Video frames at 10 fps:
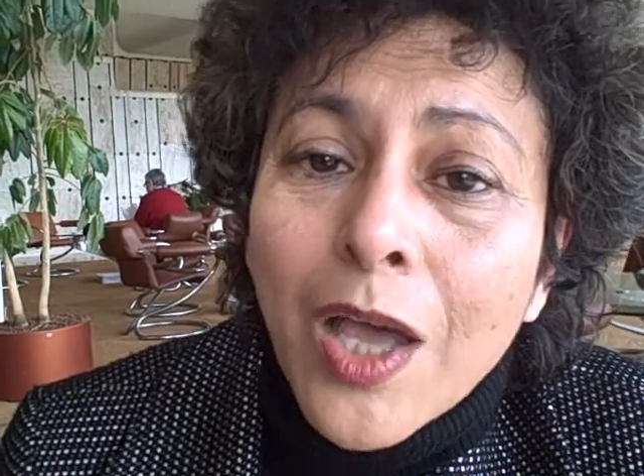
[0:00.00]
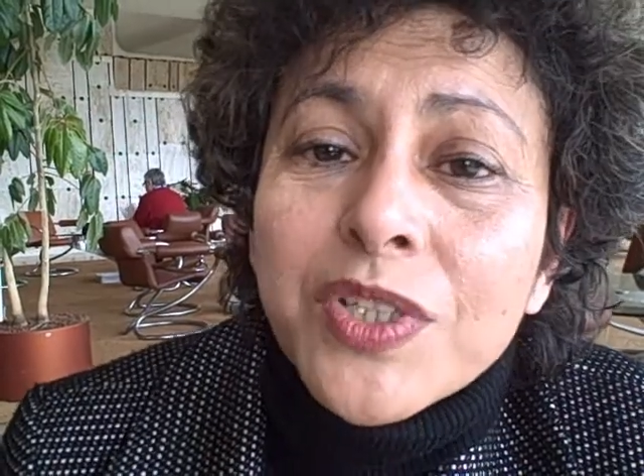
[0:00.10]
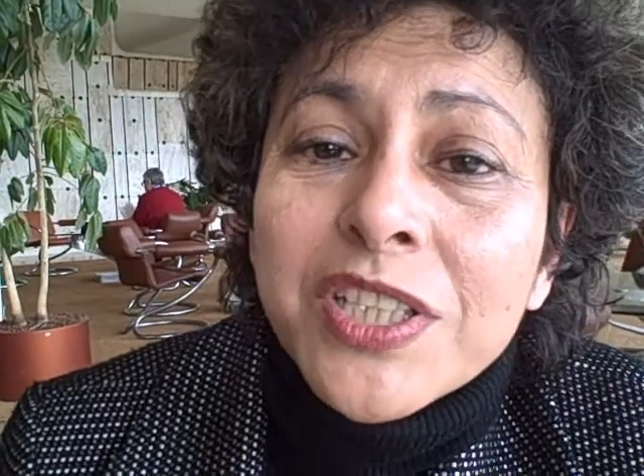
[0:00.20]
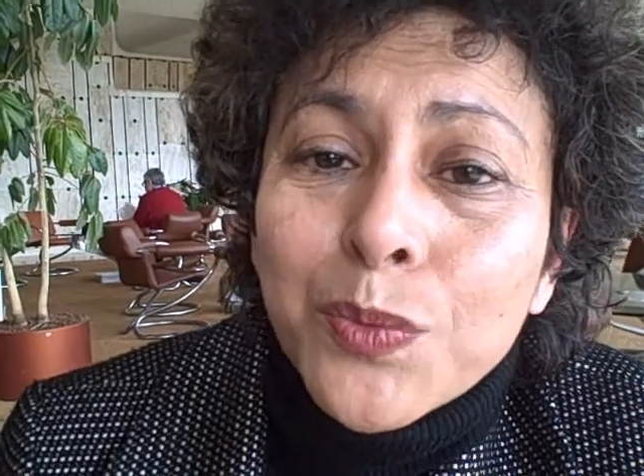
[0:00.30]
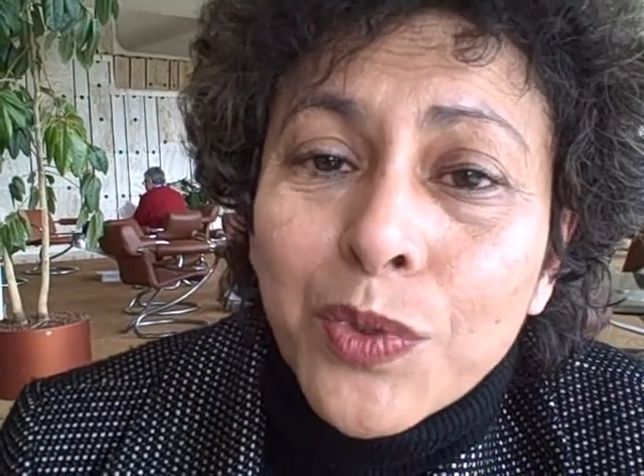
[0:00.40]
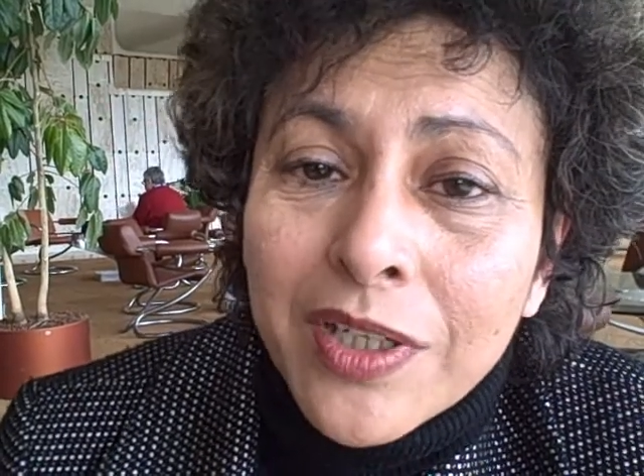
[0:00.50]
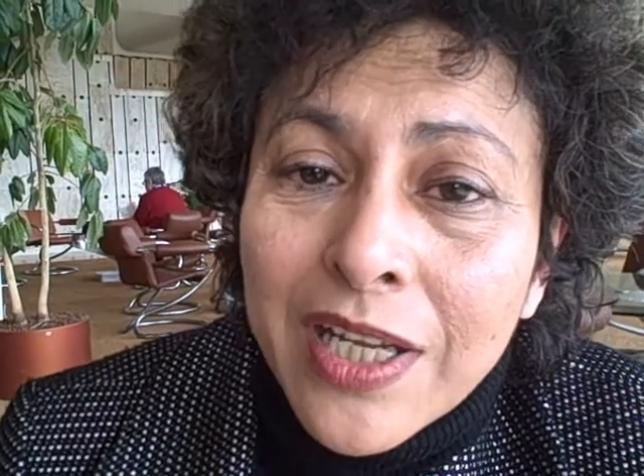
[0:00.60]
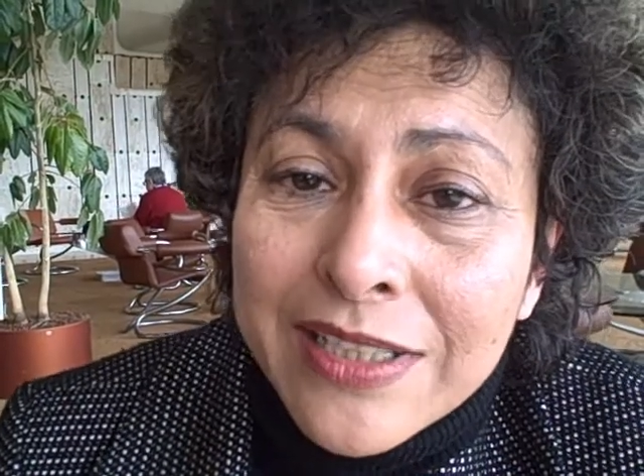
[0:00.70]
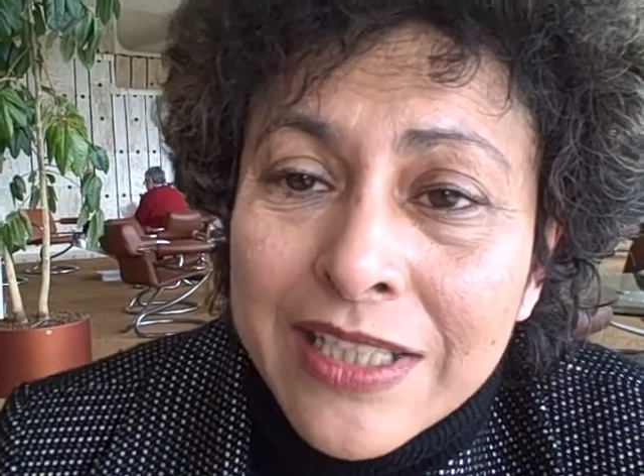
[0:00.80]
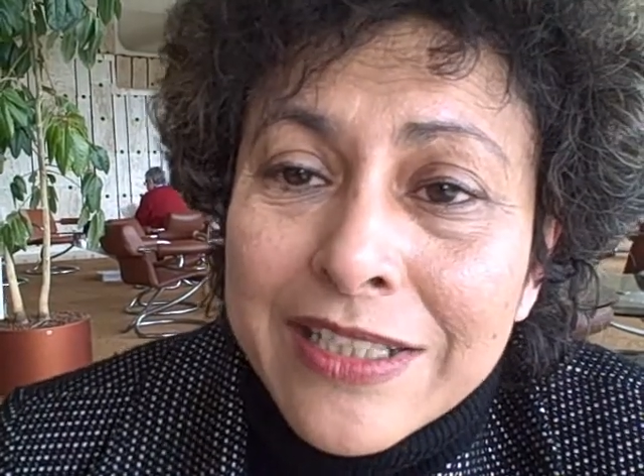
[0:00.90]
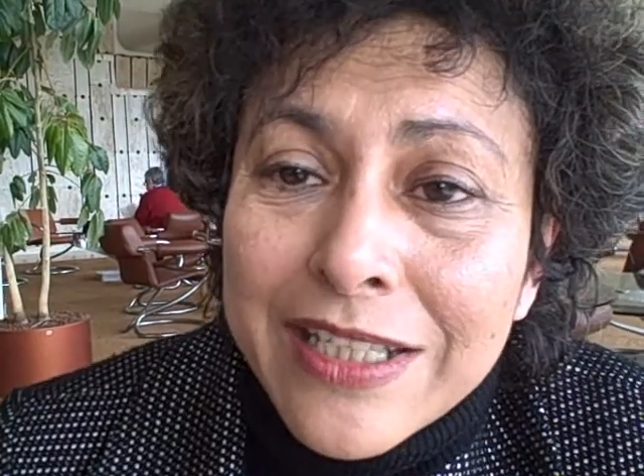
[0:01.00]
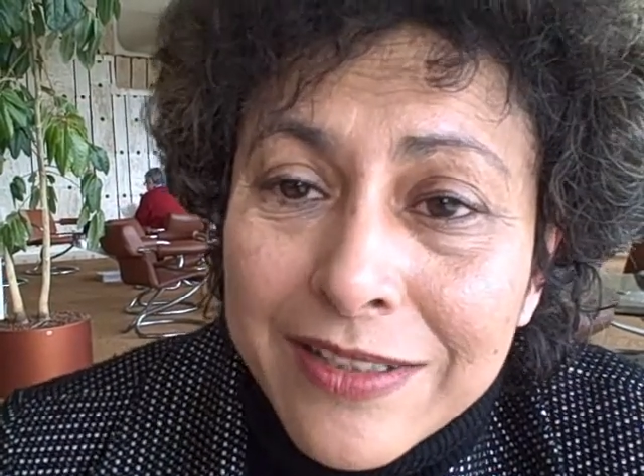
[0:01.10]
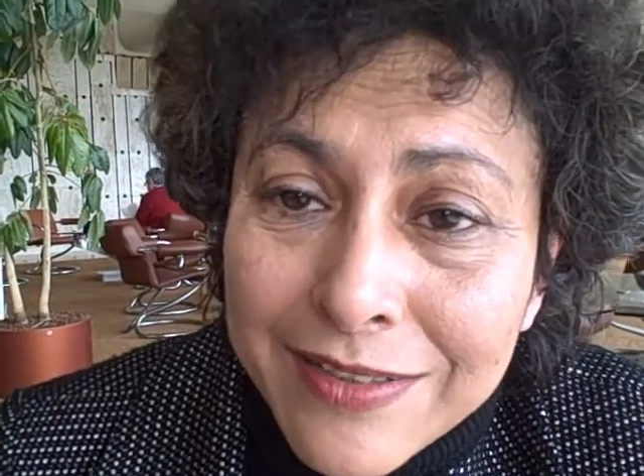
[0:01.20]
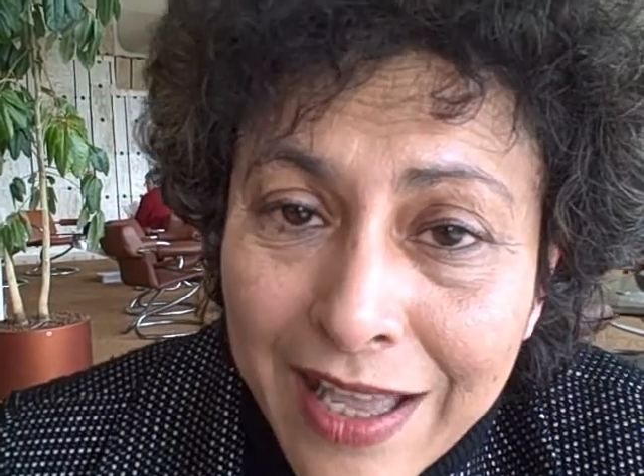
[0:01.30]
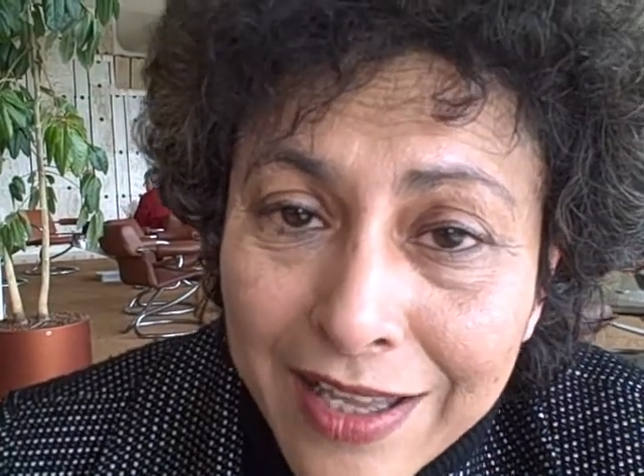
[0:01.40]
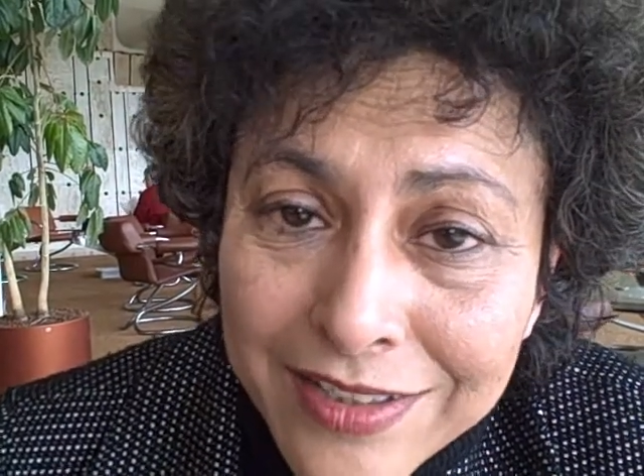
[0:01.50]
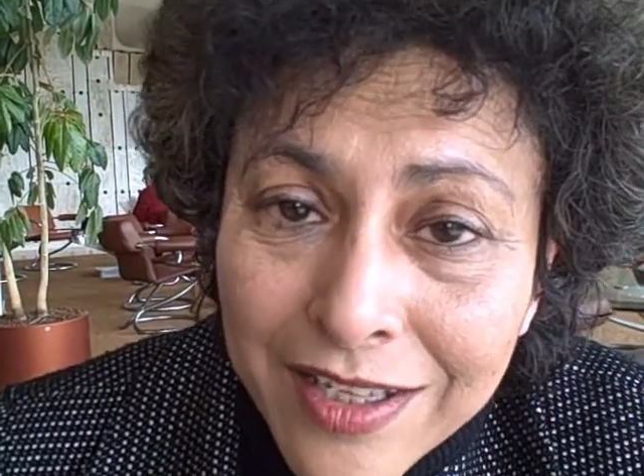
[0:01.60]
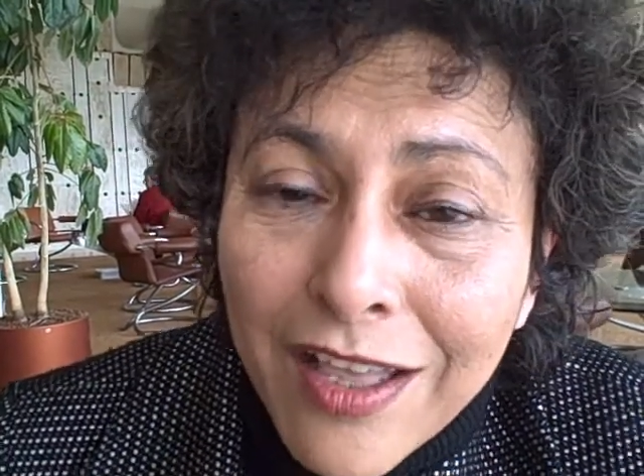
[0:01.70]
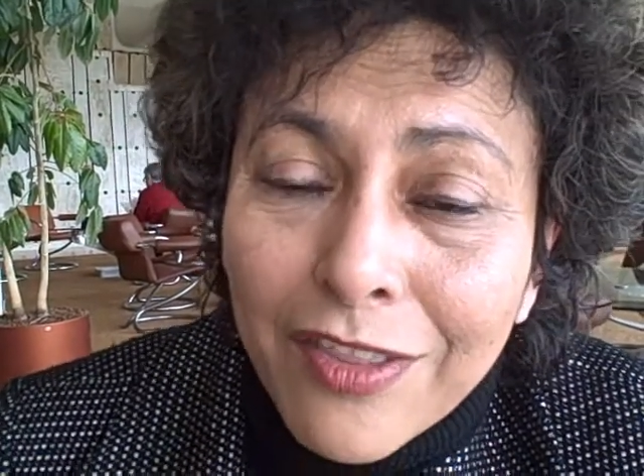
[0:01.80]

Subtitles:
I wish it were as easy as that.